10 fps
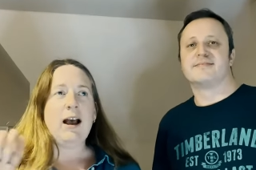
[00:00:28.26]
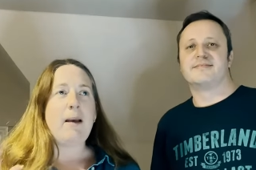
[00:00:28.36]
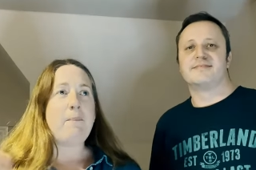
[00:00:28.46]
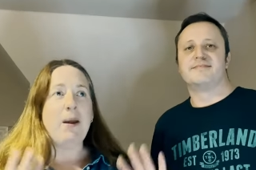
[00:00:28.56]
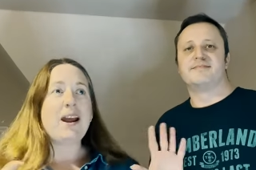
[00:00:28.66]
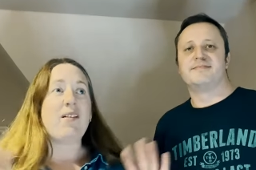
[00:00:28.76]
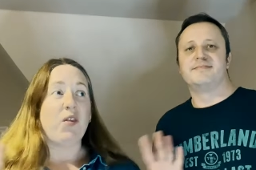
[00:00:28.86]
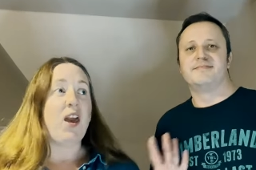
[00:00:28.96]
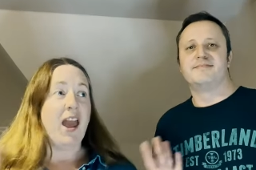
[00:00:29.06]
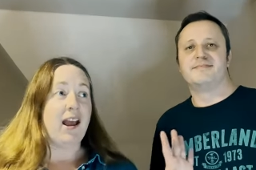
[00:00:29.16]
Speaker 1: a big
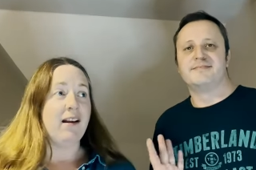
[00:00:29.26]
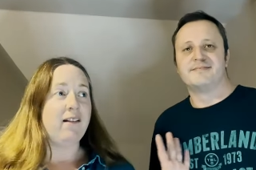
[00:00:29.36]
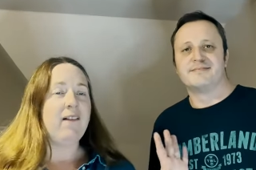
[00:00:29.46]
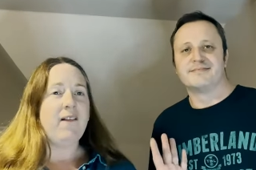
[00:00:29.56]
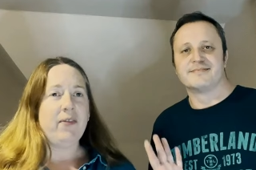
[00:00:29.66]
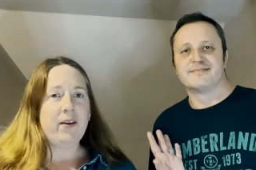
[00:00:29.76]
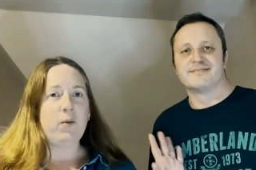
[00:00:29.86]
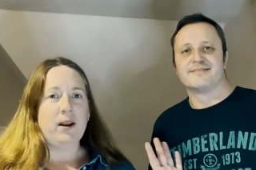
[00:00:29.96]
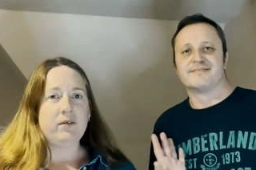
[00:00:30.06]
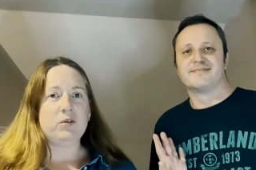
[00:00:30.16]
thing that
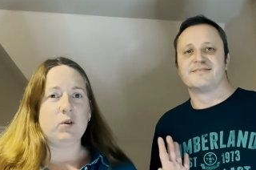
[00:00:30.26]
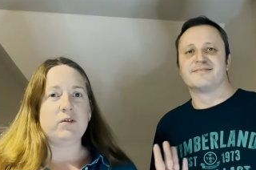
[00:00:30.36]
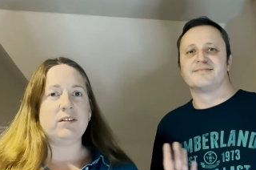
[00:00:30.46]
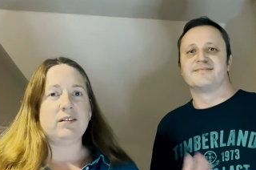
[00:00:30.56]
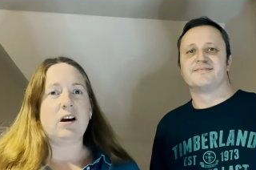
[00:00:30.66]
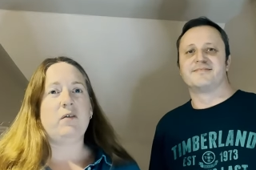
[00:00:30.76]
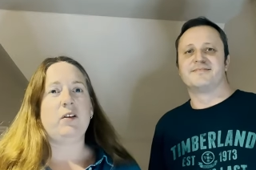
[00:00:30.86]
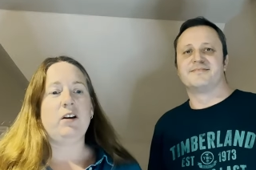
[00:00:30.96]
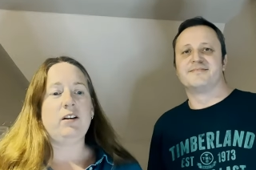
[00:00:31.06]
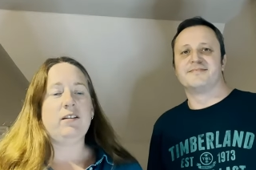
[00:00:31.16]
we've sort of
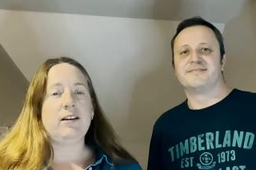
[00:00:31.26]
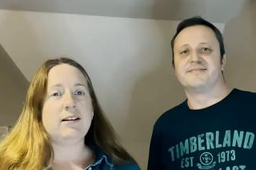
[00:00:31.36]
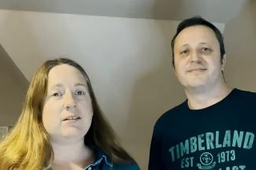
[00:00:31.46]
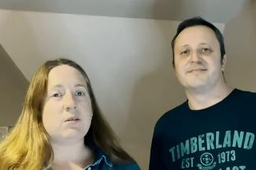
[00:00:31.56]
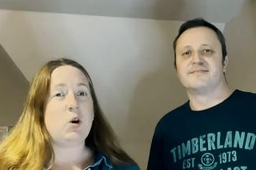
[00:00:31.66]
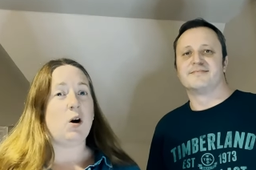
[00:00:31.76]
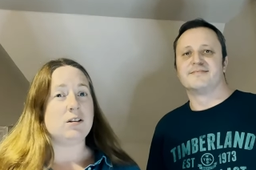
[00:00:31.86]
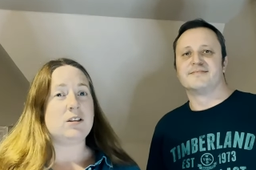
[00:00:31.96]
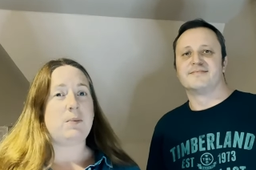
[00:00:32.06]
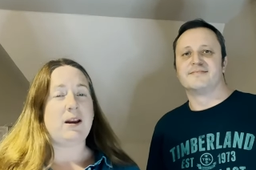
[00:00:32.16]
discovered that's got
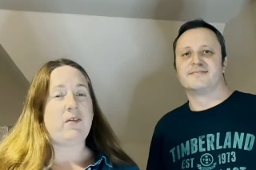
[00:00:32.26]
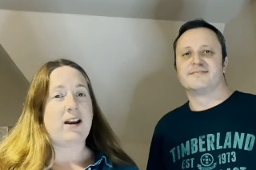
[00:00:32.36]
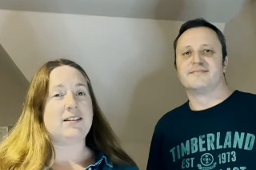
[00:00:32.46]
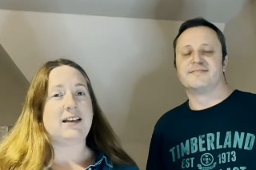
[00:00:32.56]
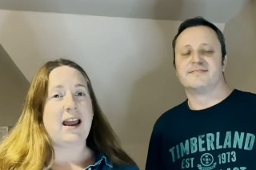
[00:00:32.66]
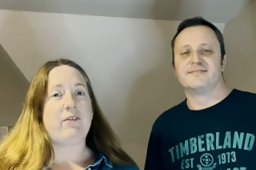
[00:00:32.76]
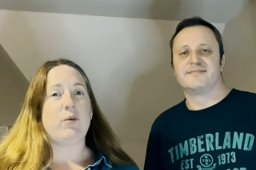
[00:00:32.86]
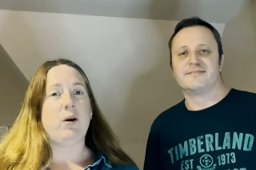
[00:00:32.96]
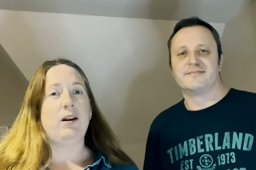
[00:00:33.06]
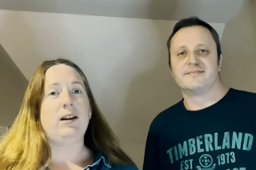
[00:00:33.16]
to be affecting
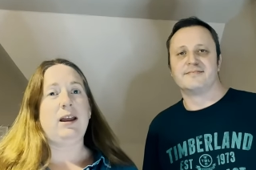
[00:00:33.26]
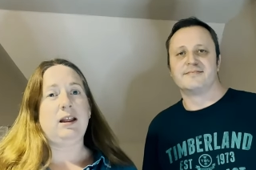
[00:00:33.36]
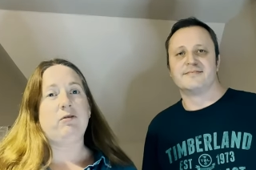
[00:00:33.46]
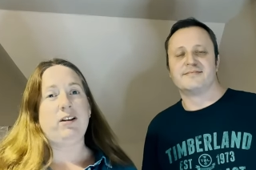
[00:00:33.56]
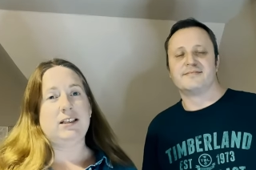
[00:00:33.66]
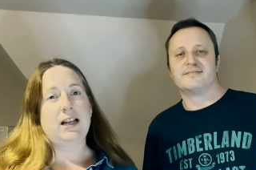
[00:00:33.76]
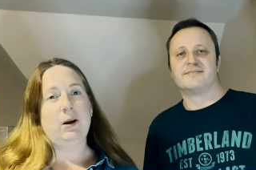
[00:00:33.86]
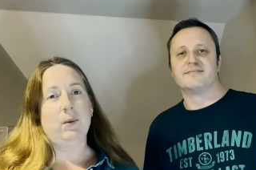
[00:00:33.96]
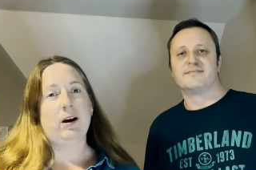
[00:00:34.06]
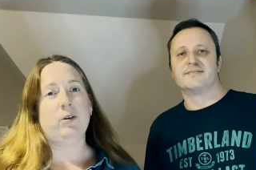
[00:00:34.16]
everyone in the reselling
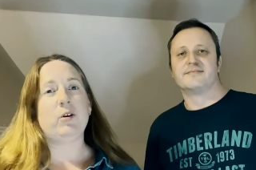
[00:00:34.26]
world